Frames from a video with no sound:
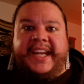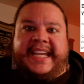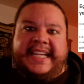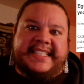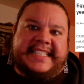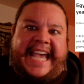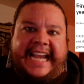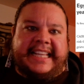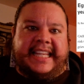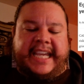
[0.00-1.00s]

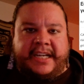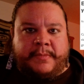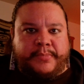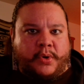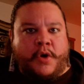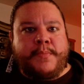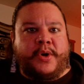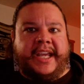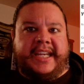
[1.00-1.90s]
exactly an appropriate